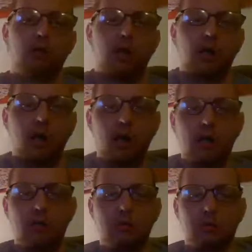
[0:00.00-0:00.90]

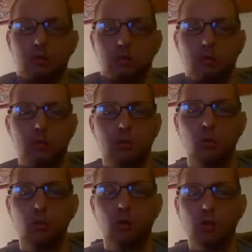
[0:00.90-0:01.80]

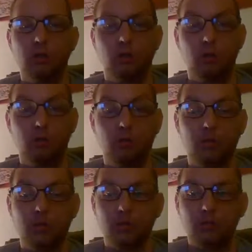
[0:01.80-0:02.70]
well
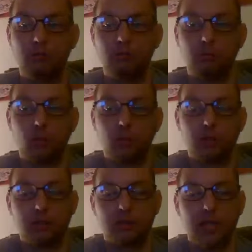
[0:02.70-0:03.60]
known and more
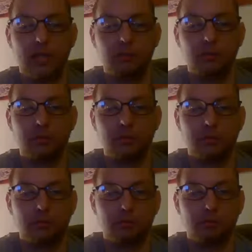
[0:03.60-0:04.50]

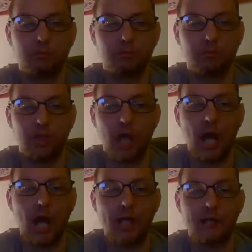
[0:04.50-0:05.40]
established
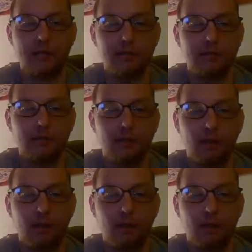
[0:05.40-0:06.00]
guys.